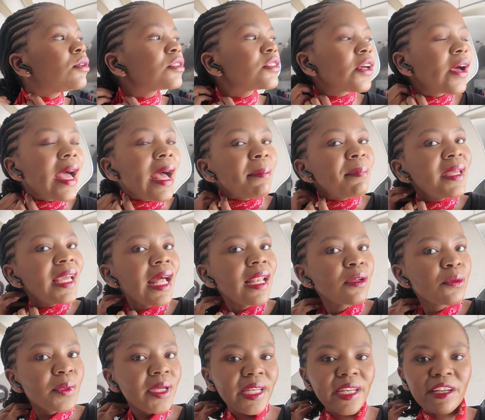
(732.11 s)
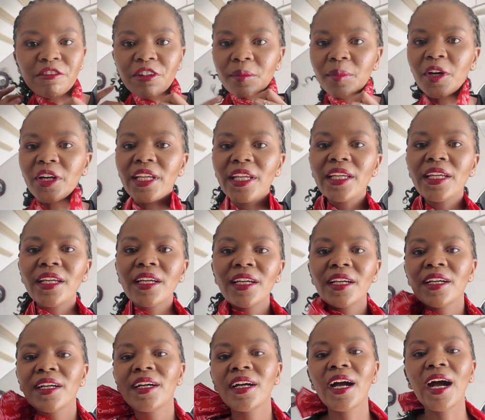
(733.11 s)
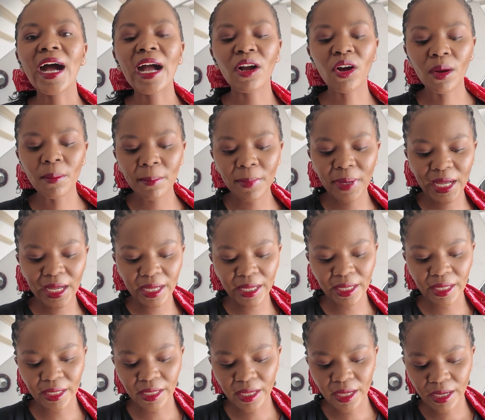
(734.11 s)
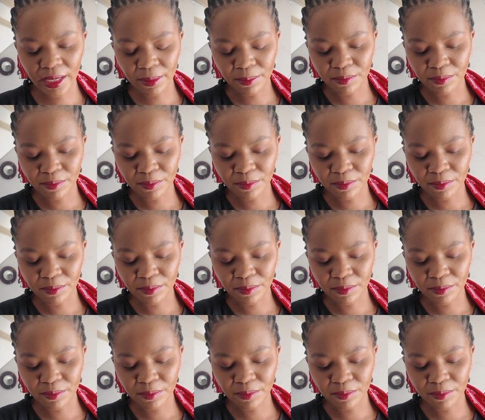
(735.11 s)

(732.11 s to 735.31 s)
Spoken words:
Also, happy Halloween everybody. I got my